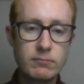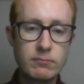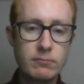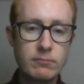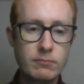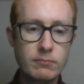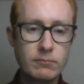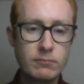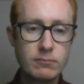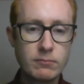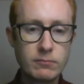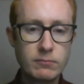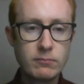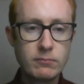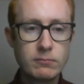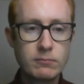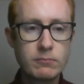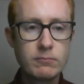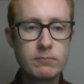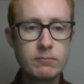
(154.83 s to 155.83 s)

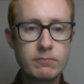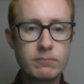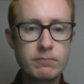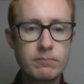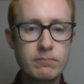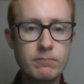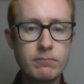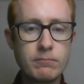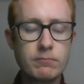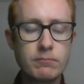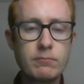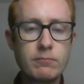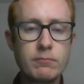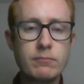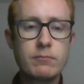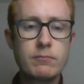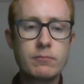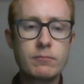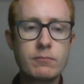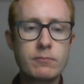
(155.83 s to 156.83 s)

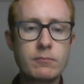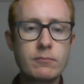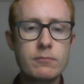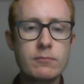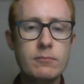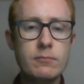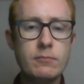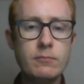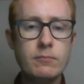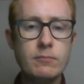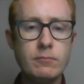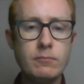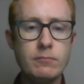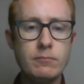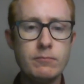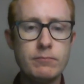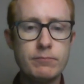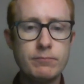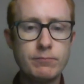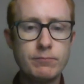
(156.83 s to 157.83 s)

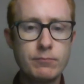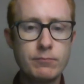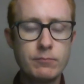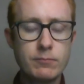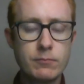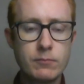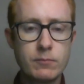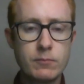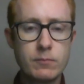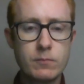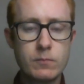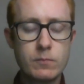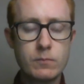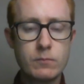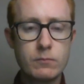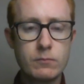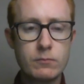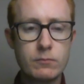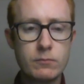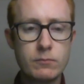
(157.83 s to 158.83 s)

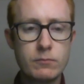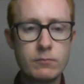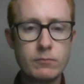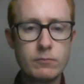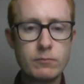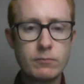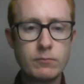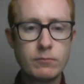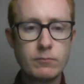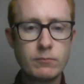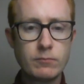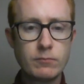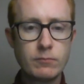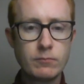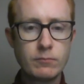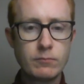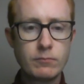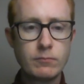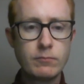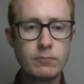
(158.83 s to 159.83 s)

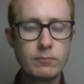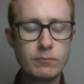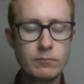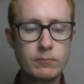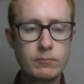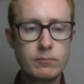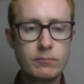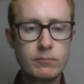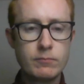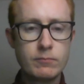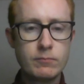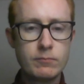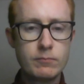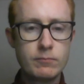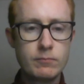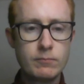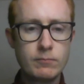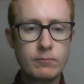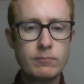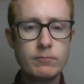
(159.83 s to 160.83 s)

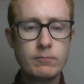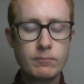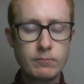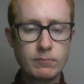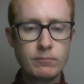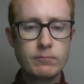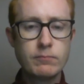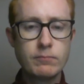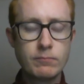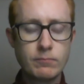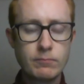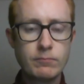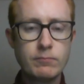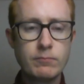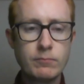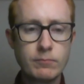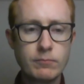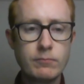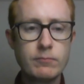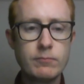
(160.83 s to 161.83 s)

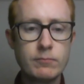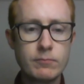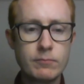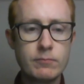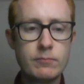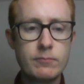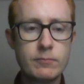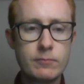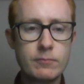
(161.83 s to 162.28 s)
(not speaking)